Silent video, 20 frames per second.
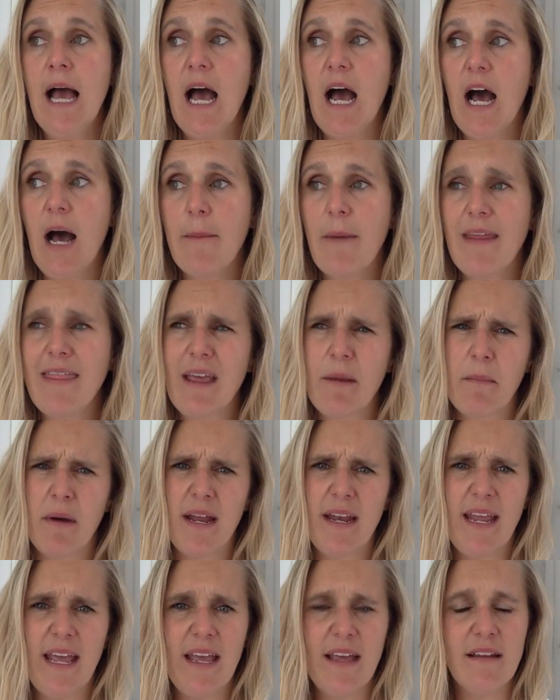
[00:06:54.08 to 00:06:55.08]
I think
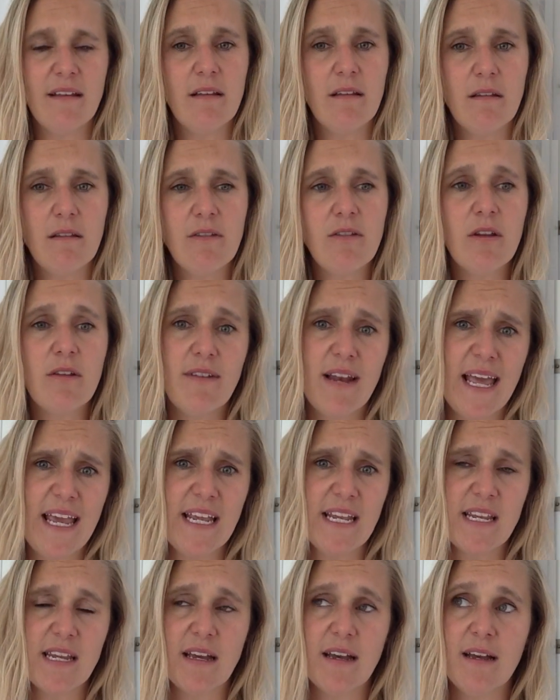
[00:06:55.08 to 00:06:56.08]
mine hit sort of
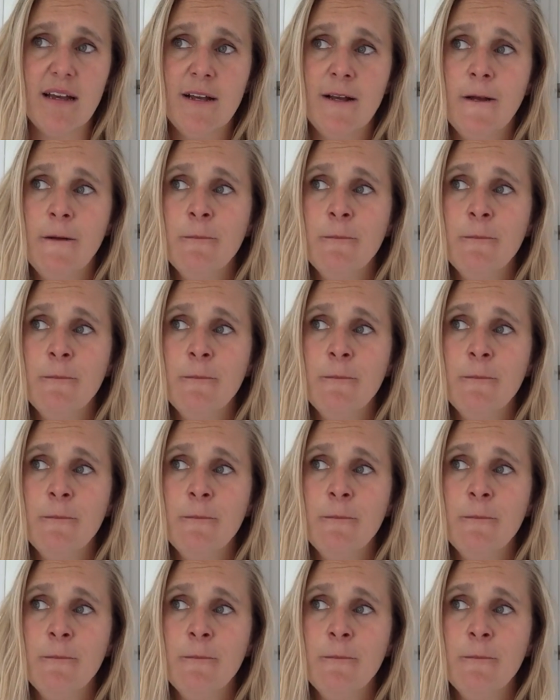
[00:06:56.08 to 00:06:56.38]
later.